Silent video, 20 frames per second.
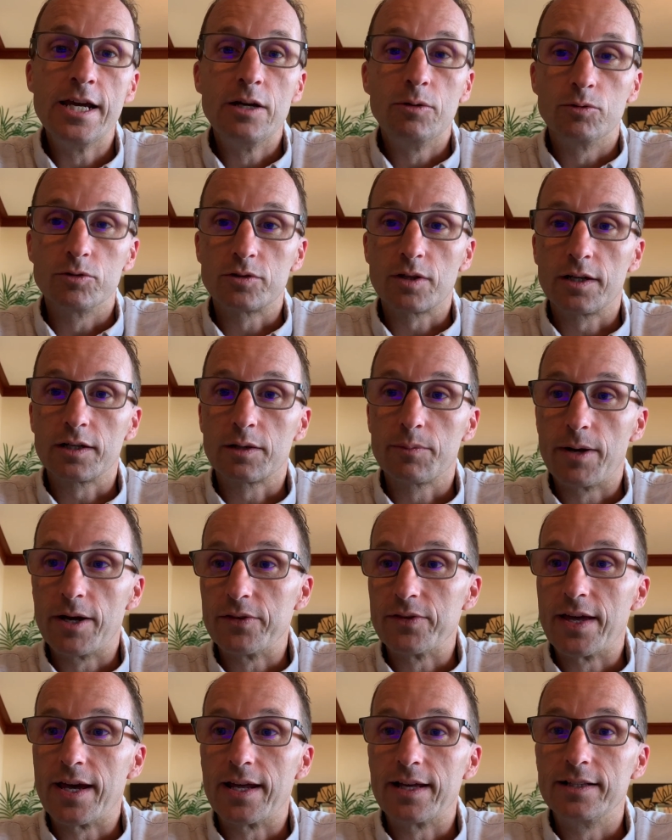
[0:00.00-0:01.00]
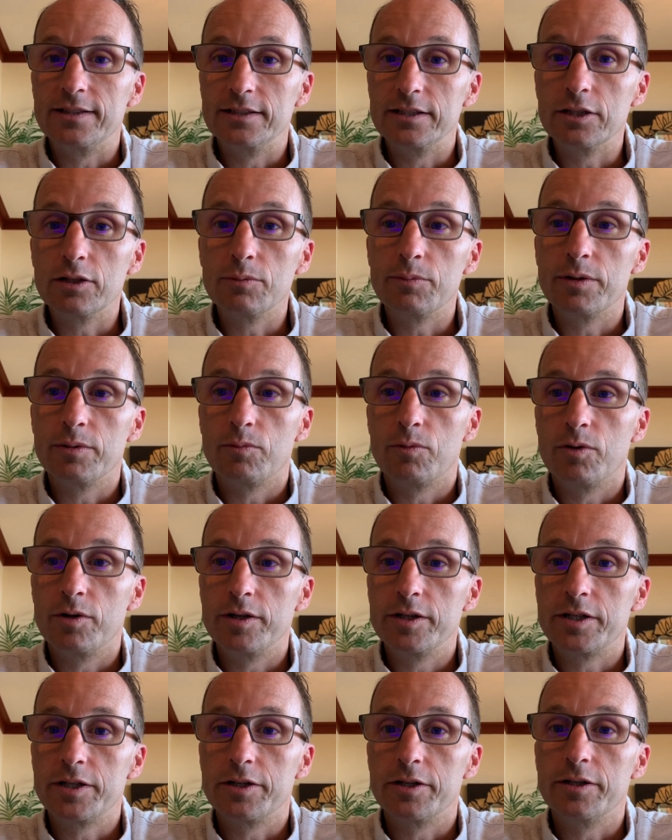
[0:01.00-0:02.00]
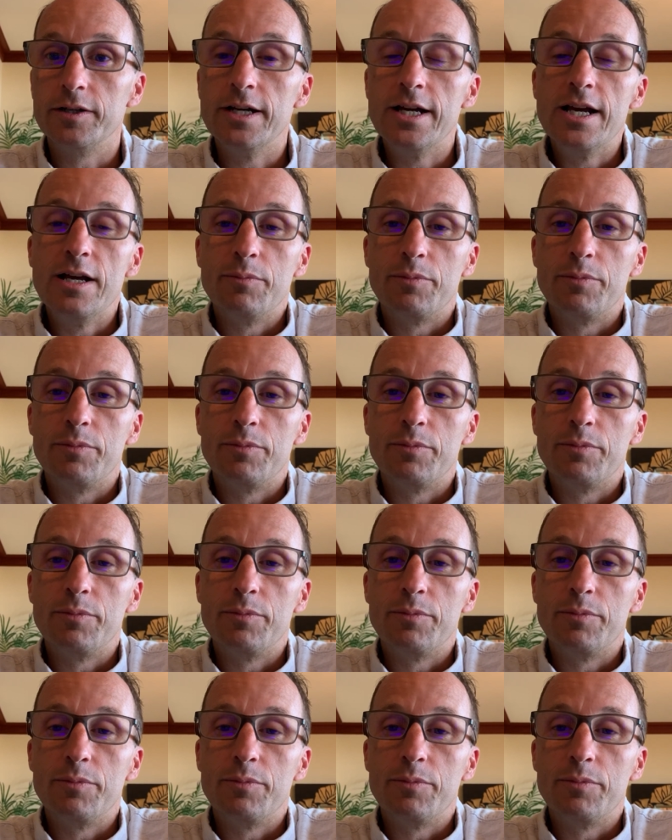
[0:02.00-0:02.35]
We'll talk about that a little bit more here,